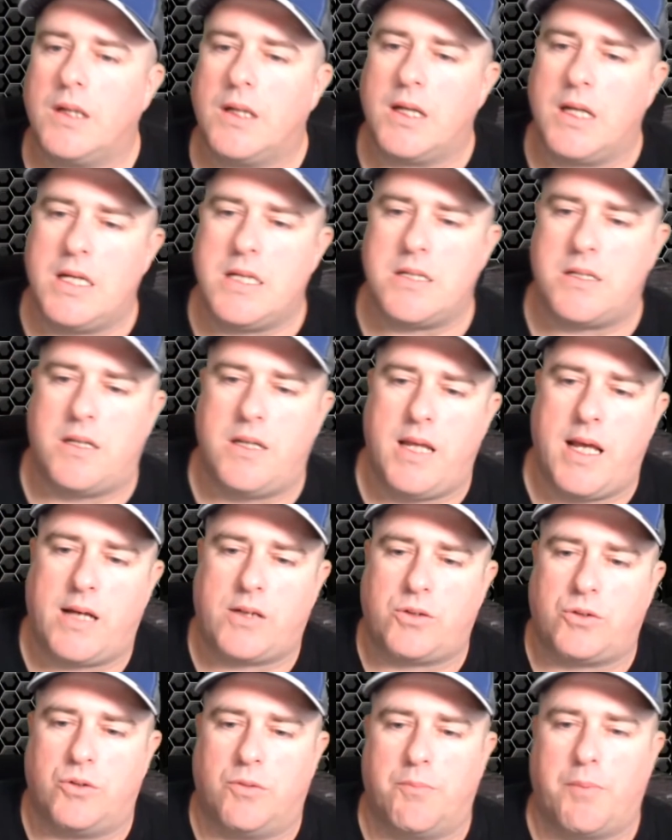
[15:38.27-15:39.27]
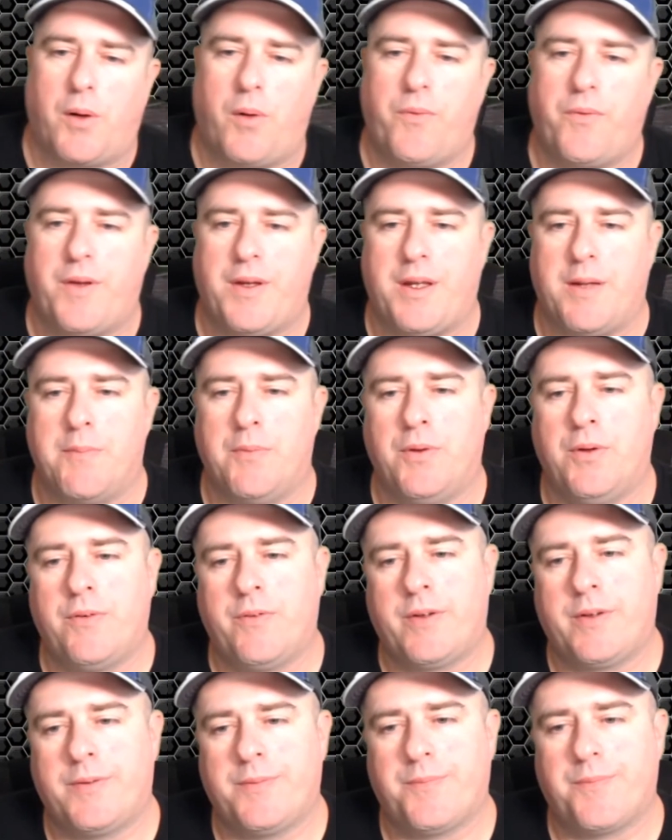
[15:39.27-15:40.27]
is the actual bolt that you're
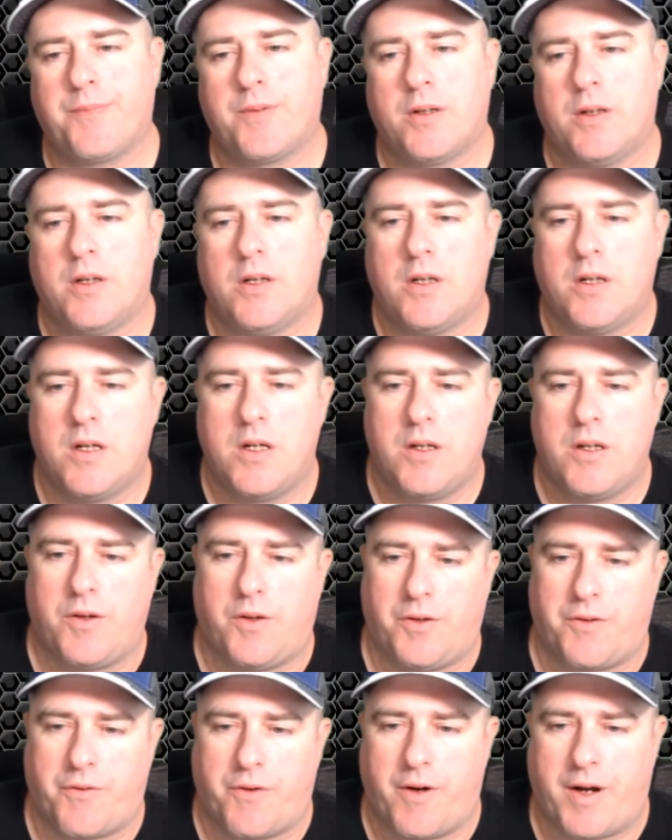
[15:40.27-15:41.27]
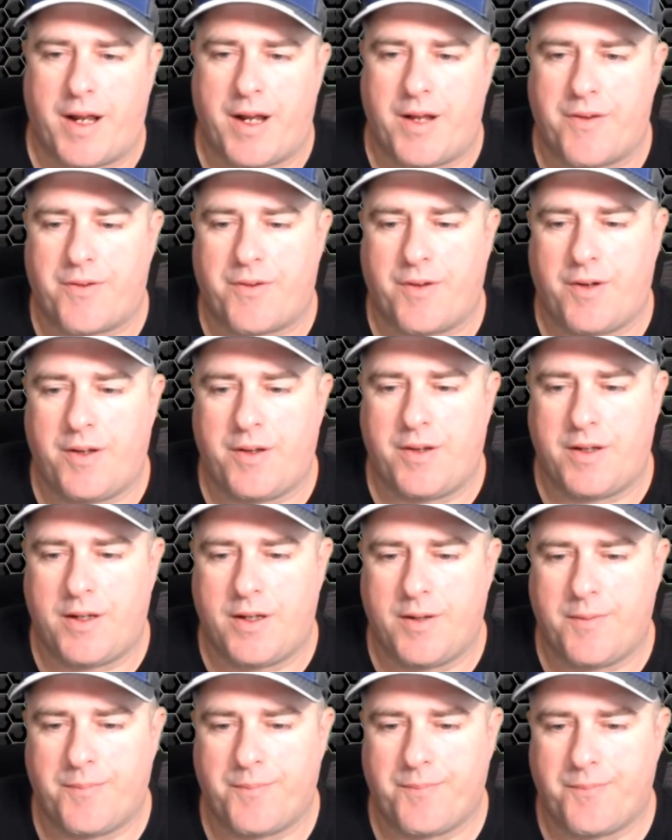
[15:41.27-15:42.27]
moving on the right hand side
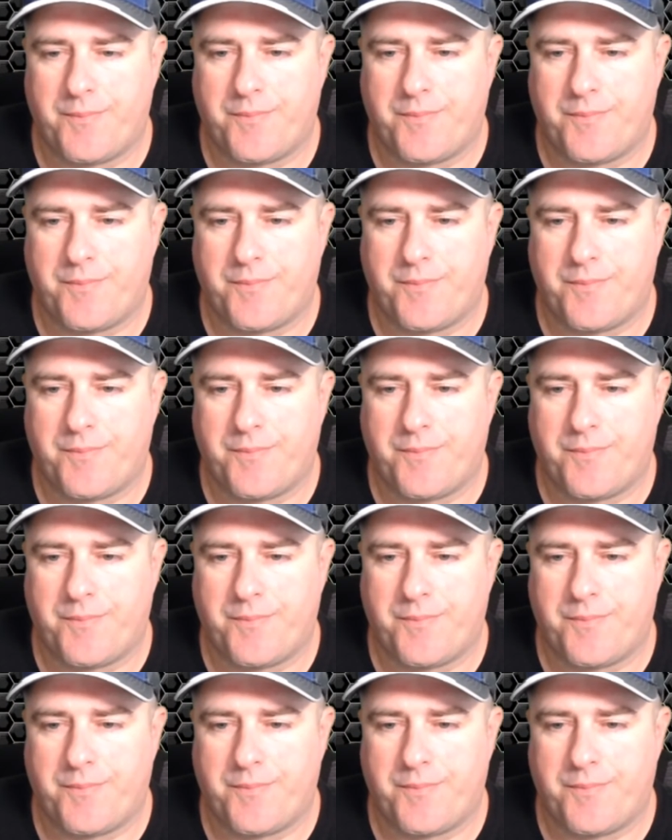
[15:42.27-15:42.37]
there.